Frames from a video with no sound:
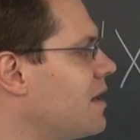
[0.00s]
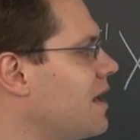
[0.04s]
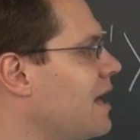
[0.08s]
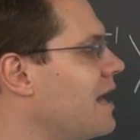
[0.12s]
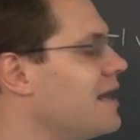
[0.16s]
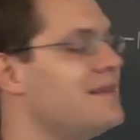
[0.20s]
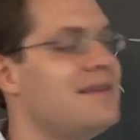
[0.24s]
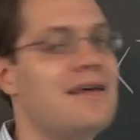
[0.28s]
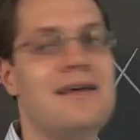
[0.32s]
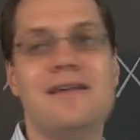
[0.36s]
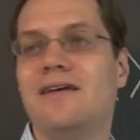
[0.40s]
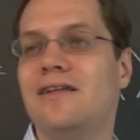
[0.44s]

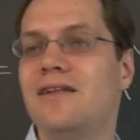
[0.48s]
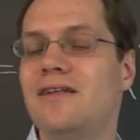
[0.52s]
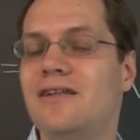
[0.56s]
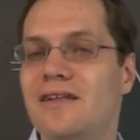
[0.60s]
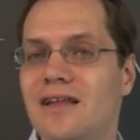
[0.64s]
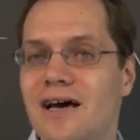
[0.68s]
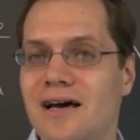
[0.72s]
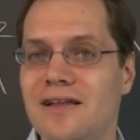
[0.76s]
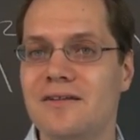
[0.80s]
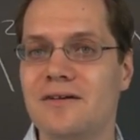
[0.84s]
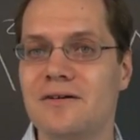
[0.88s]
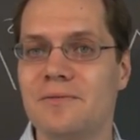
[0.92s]
And then
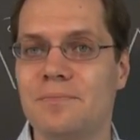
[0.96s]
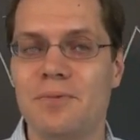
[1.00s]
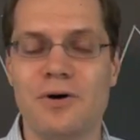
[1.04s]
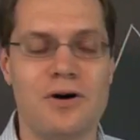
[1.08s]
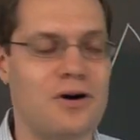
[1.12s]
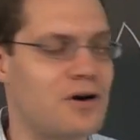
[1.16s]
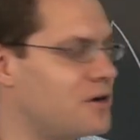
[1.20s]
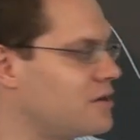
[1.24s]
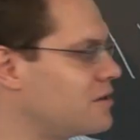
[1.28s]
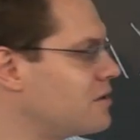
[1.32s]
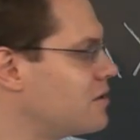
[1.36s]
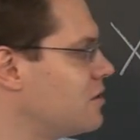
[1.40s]
another
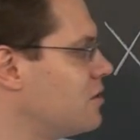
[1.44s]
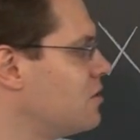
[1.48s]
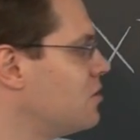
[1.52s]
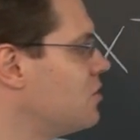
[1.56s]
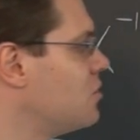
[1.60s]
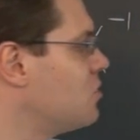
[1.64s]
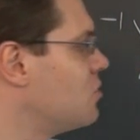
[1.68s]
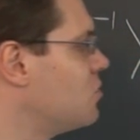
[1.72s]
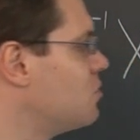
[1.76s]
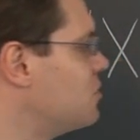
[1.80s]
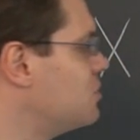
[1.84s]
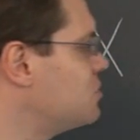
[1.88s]
part,
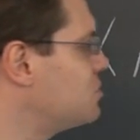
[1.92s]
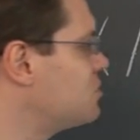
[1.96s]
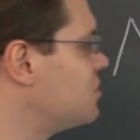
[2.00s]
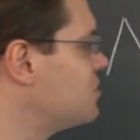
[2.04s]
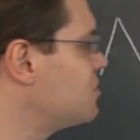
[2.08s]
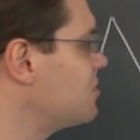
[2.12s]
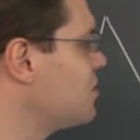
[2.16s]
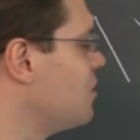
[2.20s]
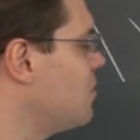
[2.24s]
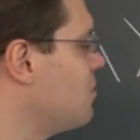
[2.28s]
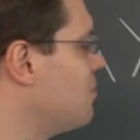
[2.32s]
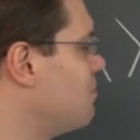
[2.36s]
which
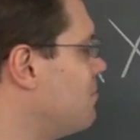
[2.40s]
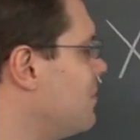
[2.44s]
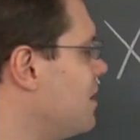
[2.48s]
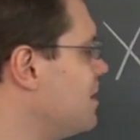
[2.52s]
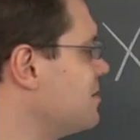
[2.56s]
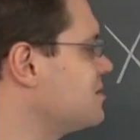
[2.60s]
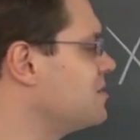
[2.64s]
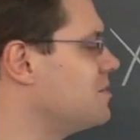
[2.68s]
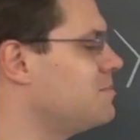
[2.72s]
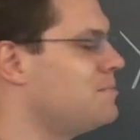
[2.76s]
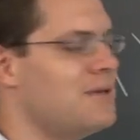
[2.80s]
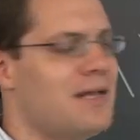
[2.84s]
is
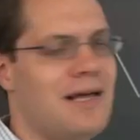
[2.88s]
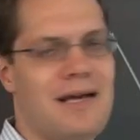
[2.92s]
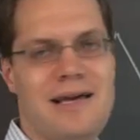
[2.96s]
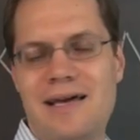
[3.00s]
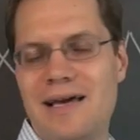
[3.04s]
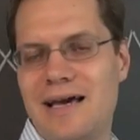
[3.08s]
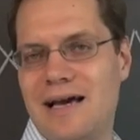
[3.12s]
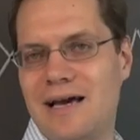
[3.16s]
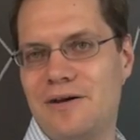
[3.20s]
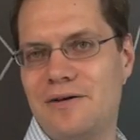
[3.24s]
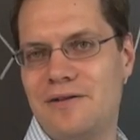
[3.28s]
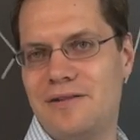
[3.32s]

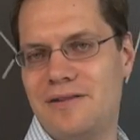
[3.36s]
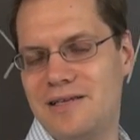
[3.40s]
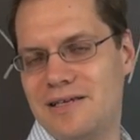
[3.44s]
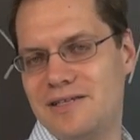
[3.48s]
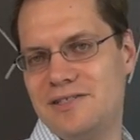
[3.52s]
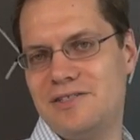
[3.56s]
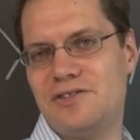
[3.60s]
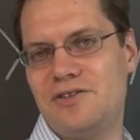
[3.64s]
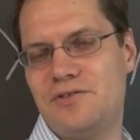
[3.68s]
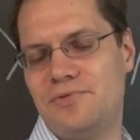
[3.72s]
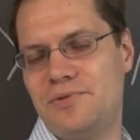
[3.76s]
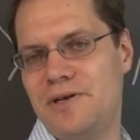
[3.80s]
multiplying out
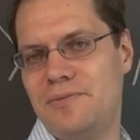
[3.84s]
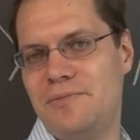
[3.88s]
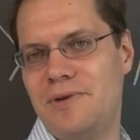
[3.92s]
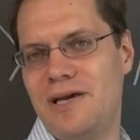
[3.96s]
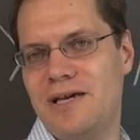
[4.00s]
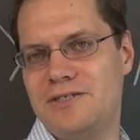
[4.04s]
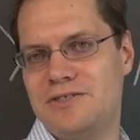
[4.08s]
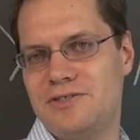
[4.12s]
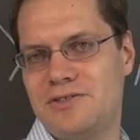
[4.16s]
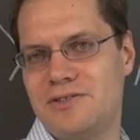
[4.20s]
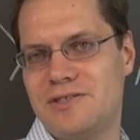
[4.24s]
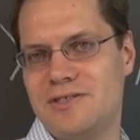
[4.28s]
these three
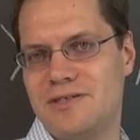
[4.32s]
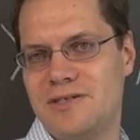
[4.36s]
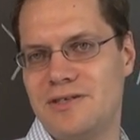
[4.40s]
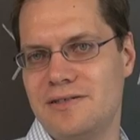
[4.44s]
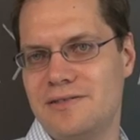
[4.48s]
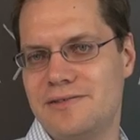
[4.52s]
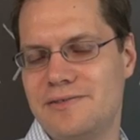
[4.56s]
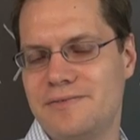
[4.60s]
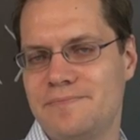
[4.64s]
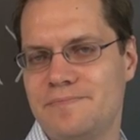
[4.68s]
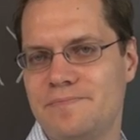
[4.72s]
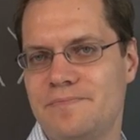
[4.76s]

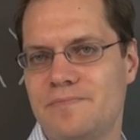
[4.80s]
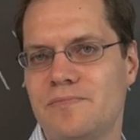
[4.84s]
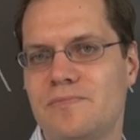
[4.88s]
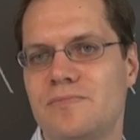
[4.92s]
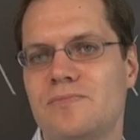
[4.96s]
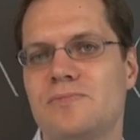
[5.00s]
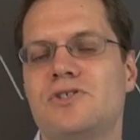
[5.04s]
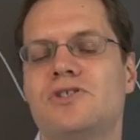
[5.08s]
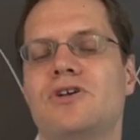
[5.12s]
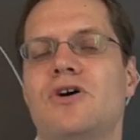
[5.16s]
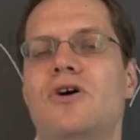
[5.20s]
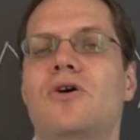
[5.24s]
matrices.
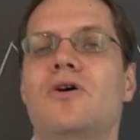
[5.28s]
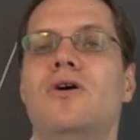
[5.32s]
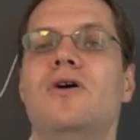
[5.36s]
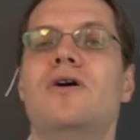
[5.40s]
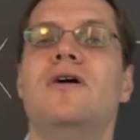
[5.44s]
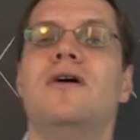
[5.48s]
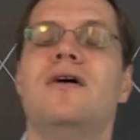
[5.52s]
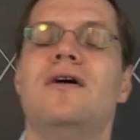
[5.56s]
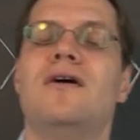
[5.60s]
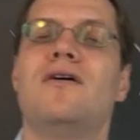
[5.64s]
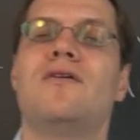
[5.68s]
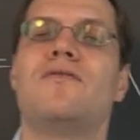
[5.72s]
So
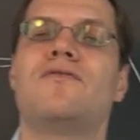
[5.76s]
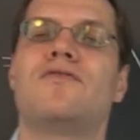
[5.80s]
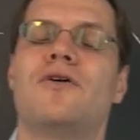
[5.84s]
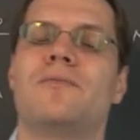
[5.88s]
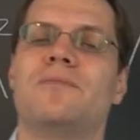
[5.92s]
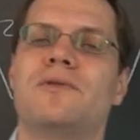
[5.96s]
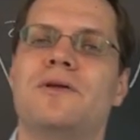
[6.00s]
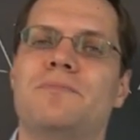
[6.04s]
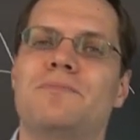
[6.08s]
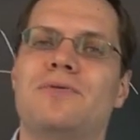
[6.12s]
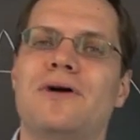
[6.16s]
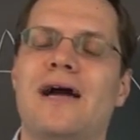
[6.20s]

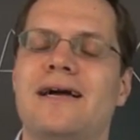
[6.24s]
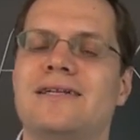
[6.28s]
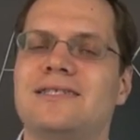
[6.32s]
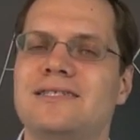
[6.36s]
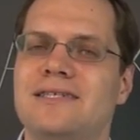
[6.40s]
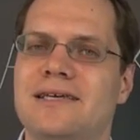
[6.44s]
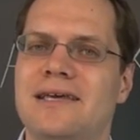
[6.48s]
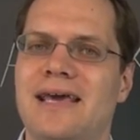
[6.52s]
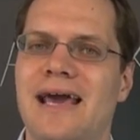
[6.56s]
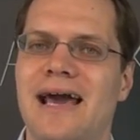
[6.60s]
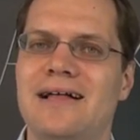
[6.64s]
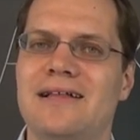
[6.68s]
from the
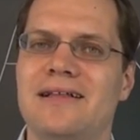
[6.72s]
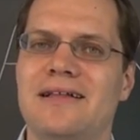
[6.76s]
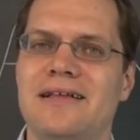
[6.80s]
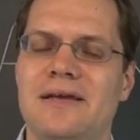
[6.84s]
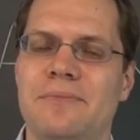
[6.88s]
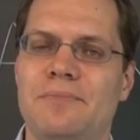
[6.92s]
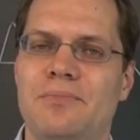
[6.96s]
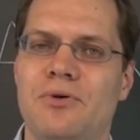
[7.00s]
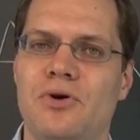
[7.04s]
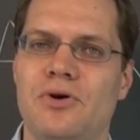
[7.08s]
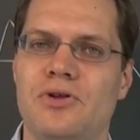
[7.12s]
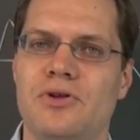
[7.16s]

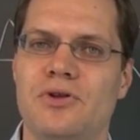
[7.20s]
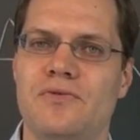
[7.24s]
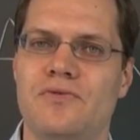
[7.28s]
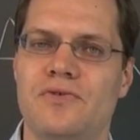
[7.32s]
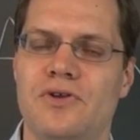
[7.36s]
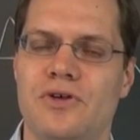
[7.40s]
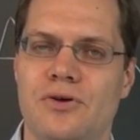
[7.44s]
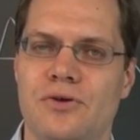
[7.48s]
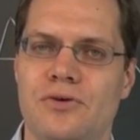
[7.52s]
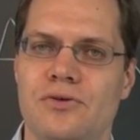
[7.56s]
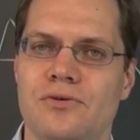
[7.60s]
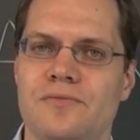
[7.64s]
practicality point of
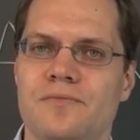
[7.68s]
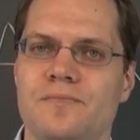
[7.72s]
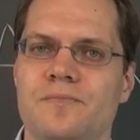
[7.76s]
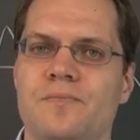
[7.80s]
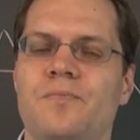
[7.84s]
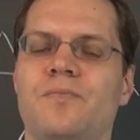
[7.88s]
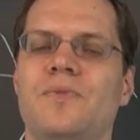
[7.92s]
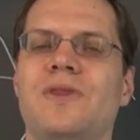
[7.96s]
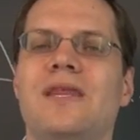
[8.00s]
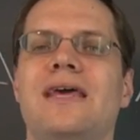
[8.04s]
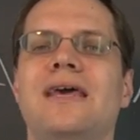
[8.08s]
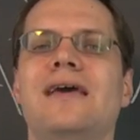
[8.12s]
view,
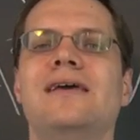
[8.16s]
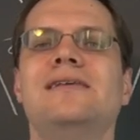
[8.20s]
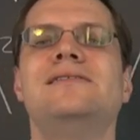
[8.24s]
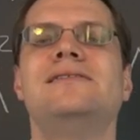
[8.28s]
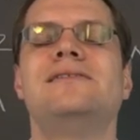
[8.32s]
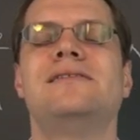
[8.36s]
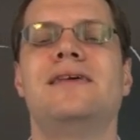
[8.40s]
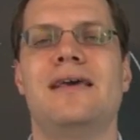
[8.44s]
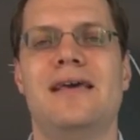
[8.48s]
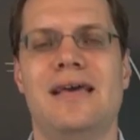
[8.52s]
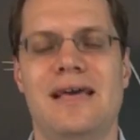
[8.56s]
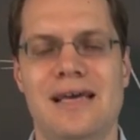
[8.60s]

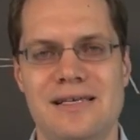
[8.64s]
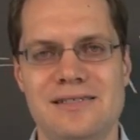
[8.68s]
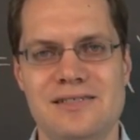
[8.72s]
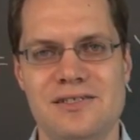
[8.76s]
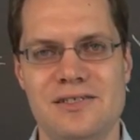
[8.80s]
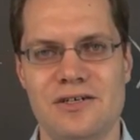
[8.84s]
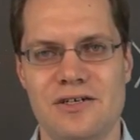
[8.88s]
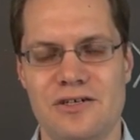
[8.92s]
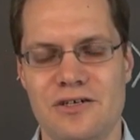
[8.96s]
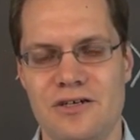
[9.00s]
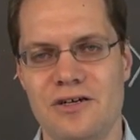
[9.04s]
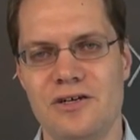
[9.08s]
it's
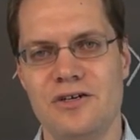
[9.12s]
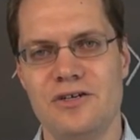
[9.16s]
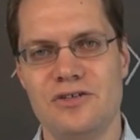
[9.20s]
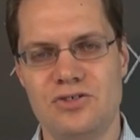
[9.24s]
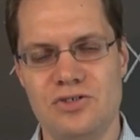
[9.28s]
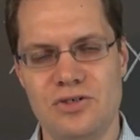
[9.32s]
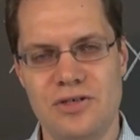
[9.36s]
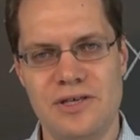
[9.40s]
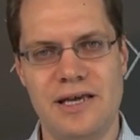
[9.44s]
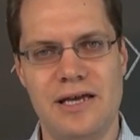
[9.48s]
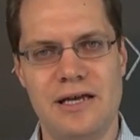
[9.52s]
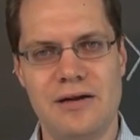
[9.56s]
easier
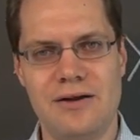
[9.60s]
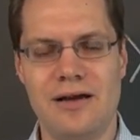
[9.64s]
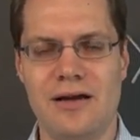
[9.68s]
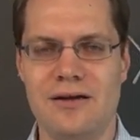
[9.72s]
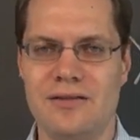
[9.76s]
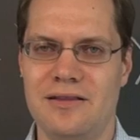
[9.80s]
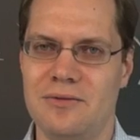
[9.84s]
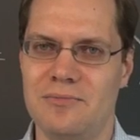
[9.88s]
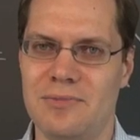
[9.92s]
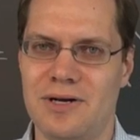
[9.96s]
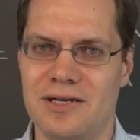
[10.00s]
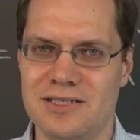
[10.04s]
to carry
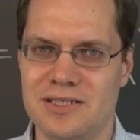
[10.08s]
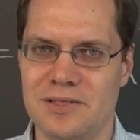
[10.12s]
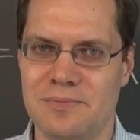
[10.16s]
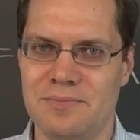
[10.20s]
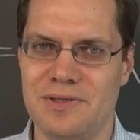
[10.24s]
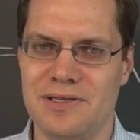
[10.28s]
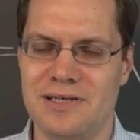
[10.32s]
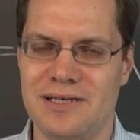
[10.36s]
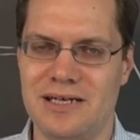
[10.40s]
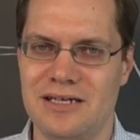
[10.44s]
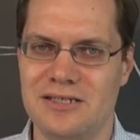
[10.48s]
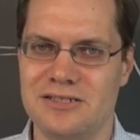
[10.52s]
out the
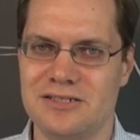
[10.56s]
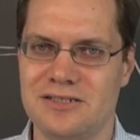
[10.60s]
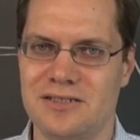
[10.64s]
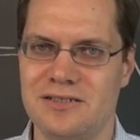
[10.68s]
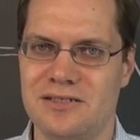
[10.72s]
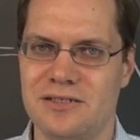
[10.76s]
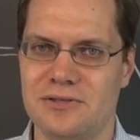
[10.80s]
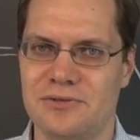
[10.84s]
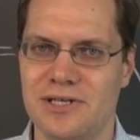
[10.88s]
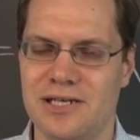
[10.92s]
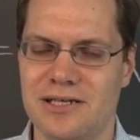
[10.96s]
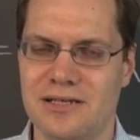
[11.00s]
multiplication
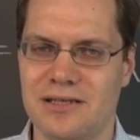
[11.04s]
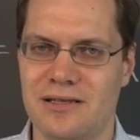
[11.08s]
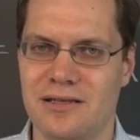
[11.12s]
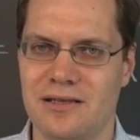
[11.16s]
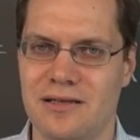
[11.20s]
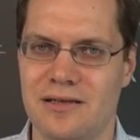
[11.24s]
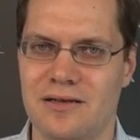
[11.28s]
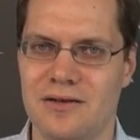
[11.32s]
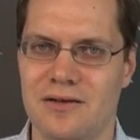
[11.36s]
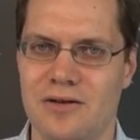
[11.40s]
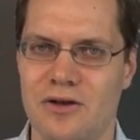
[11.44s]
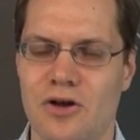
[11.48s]

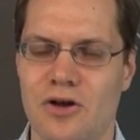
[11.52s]
directly.